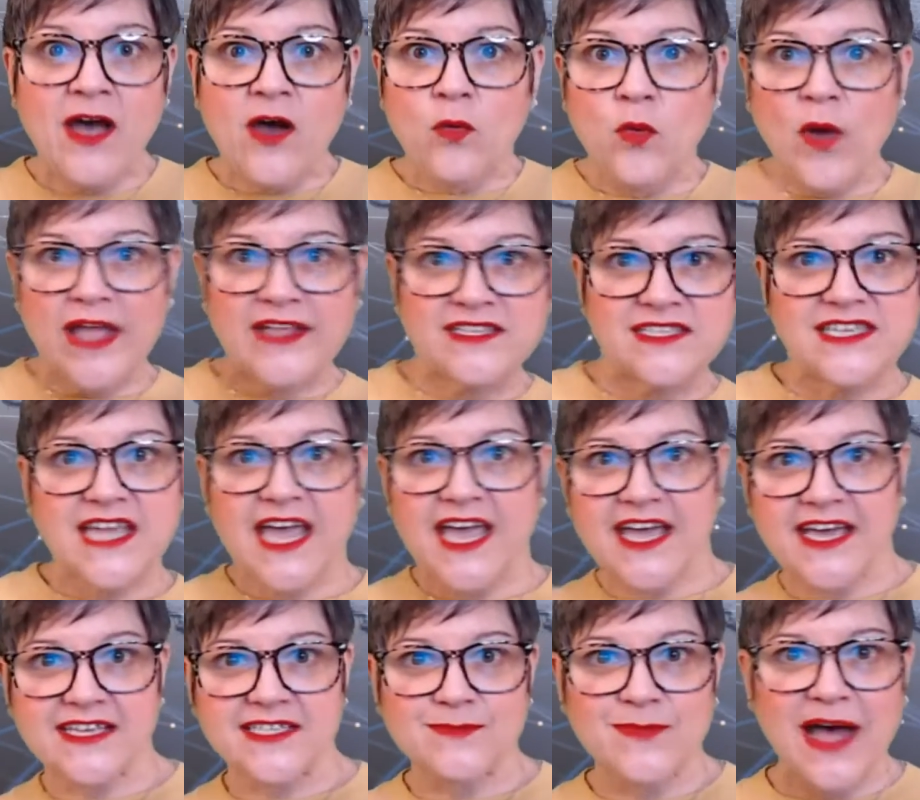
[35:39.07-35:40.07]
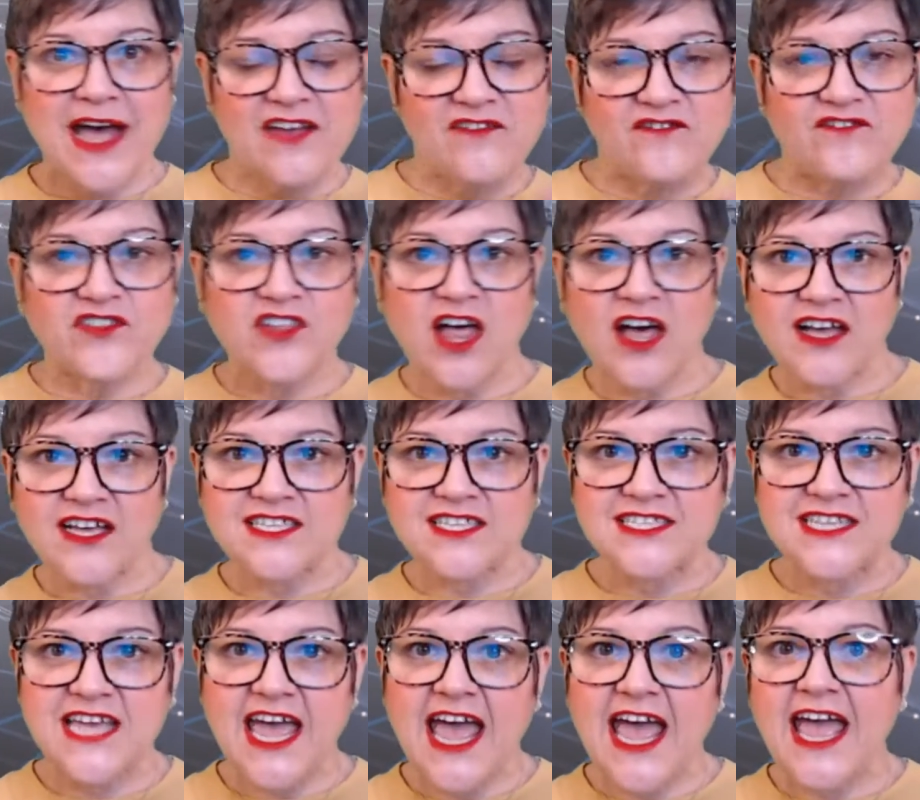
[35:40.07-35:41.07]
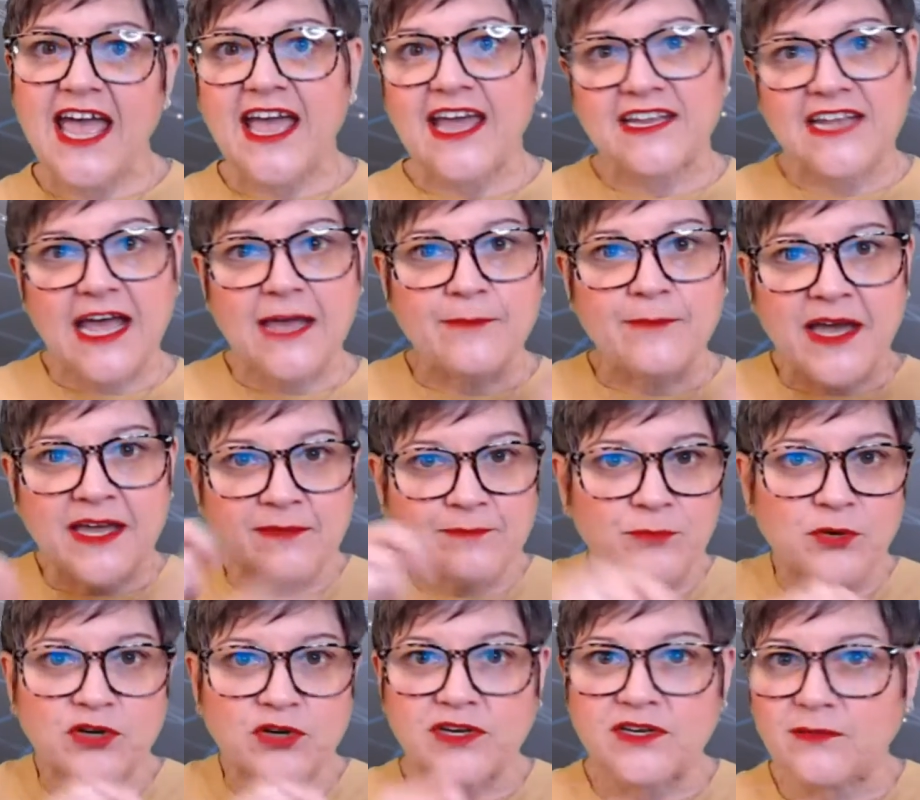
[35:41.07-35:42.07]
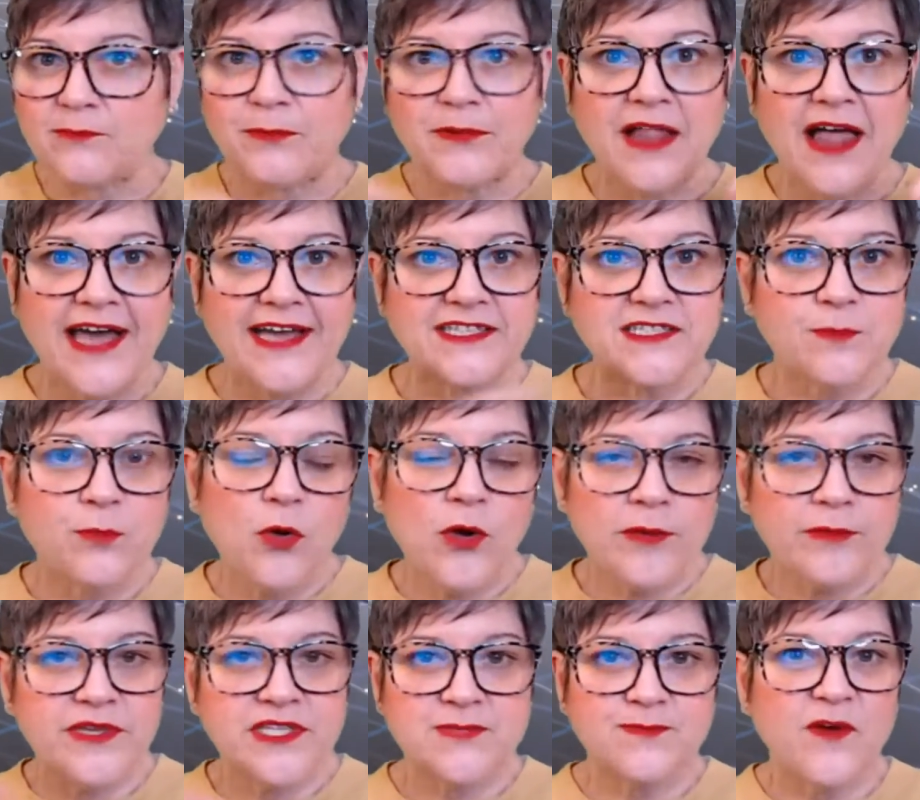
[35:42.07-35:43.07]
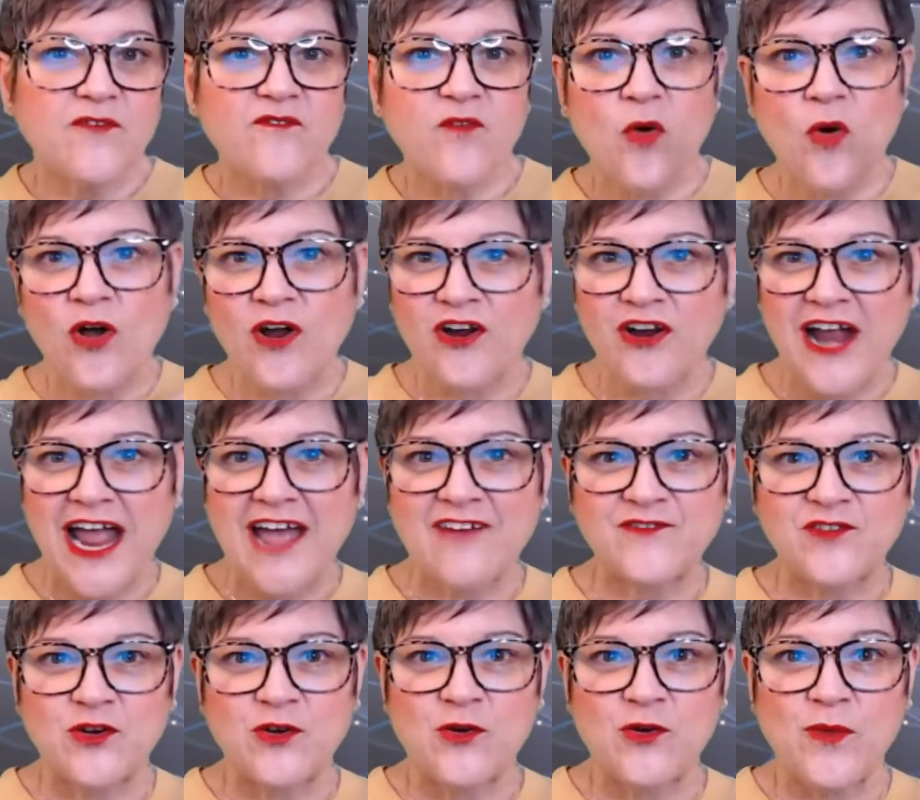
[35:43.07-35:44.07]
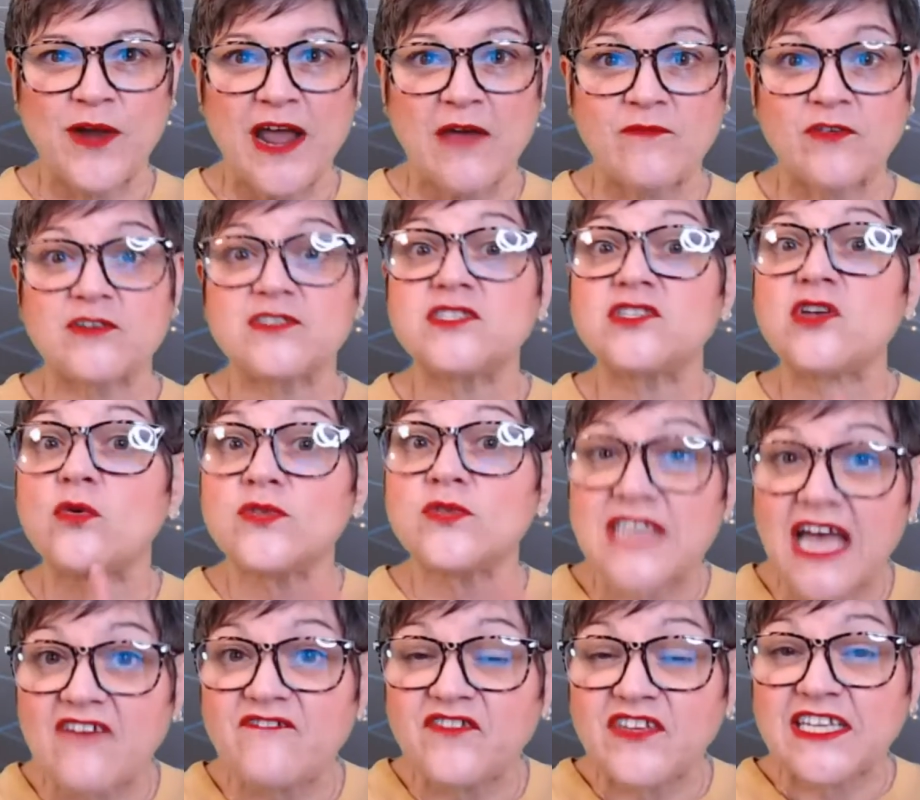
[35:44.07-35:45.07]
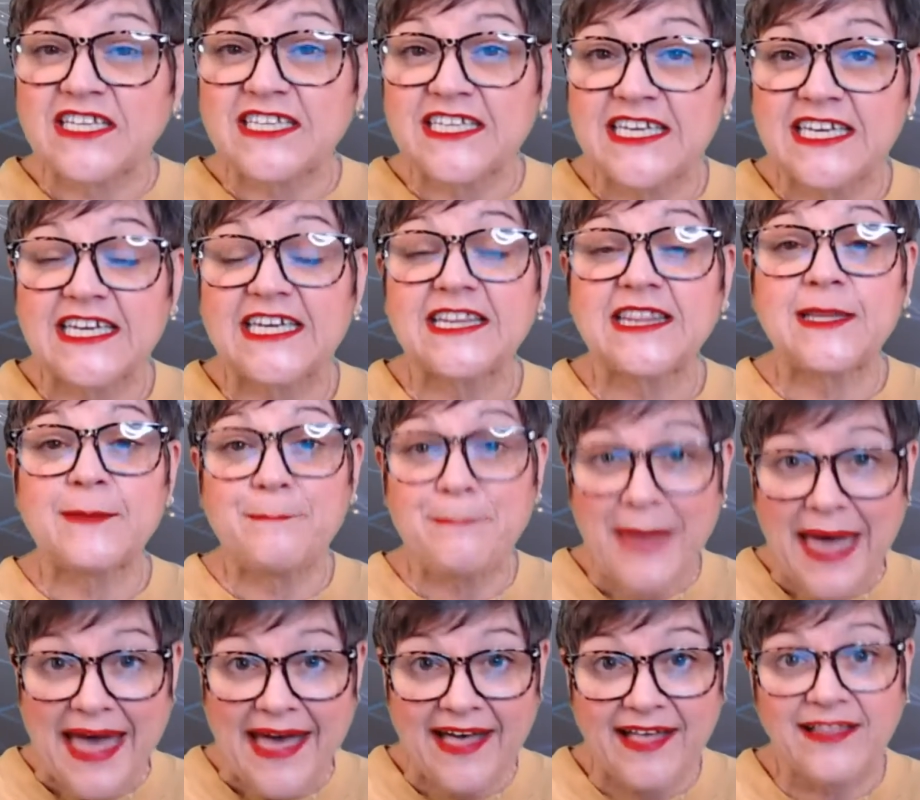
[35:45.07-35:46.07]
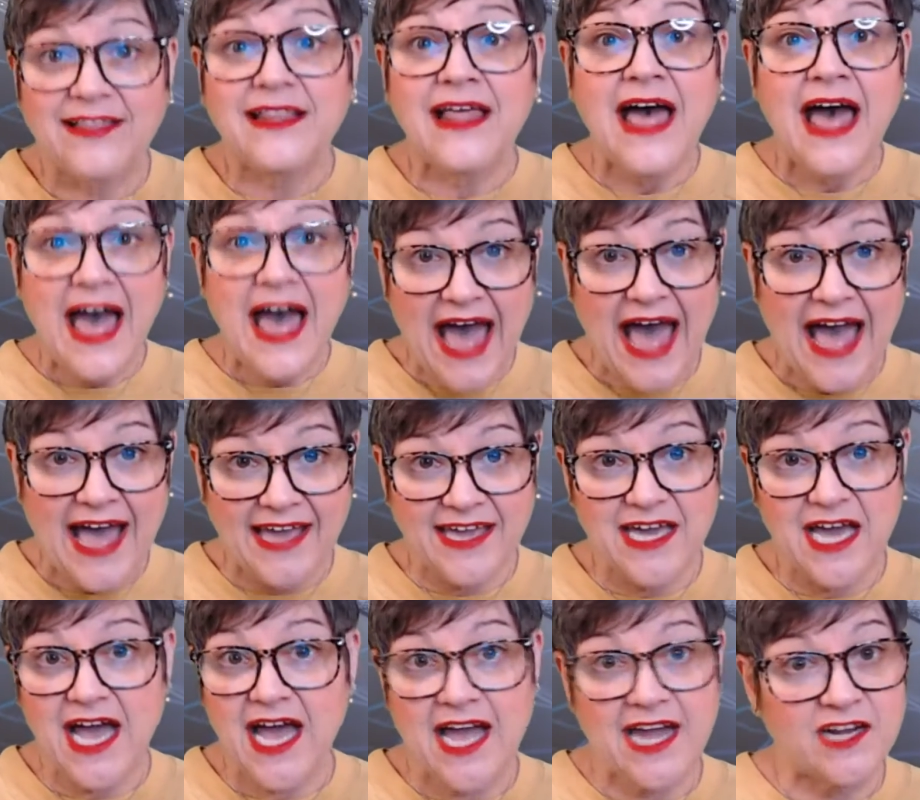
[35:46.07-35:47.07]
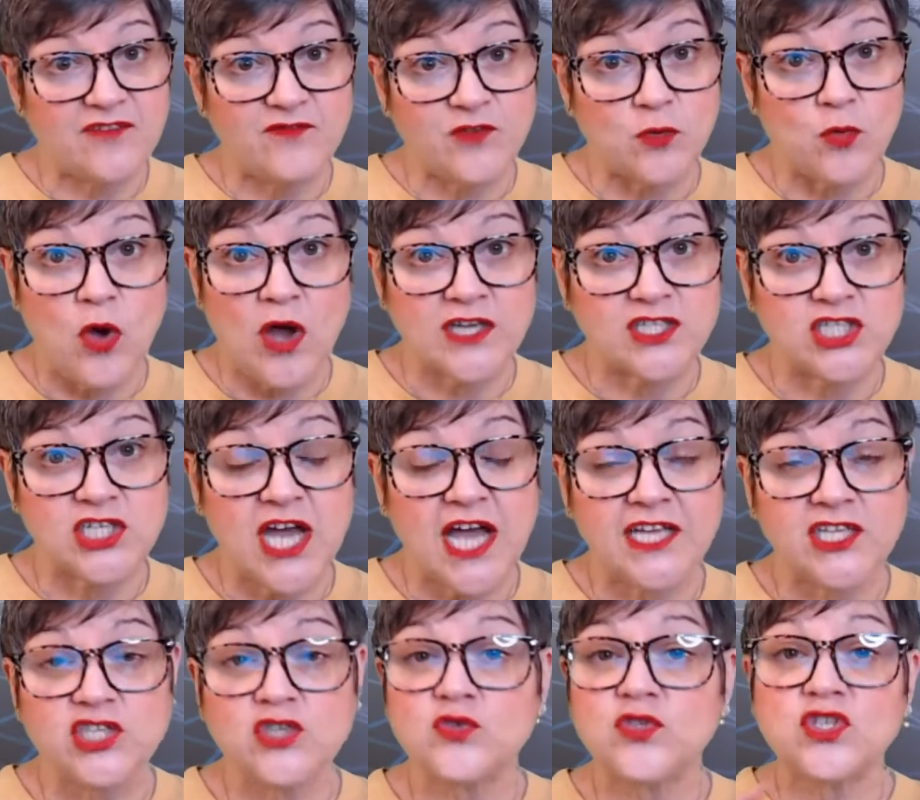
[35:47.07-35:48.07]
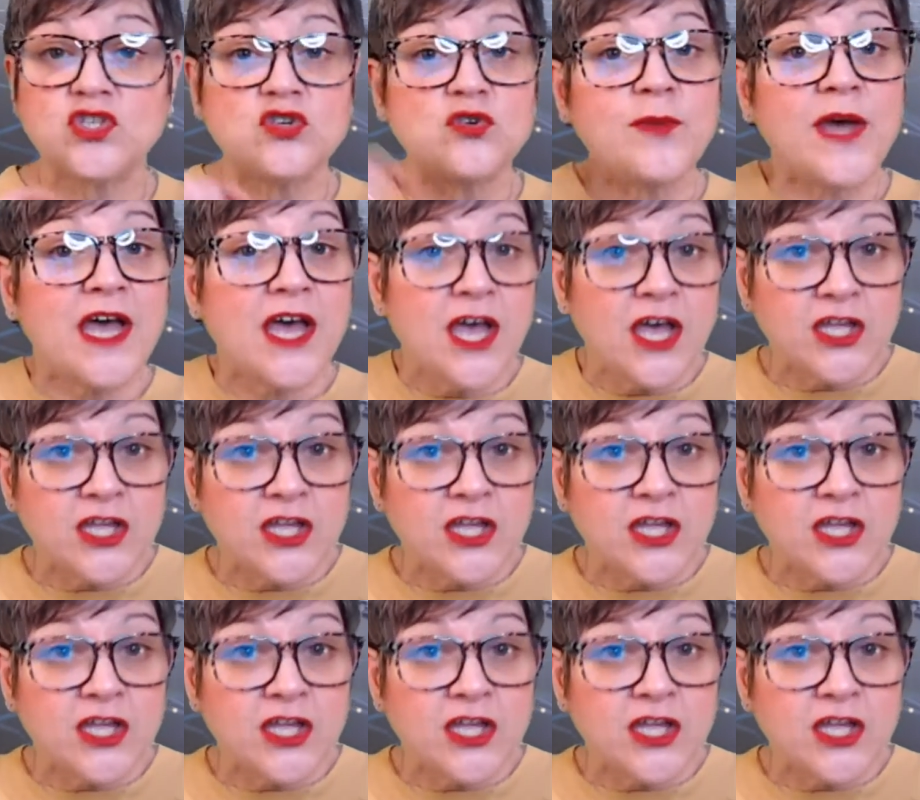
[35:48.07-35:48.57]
Wednesday is my flux day, and I might book clients' appointments before or after or whatever. So definitely hit the bell icon if you're watching on YouTube.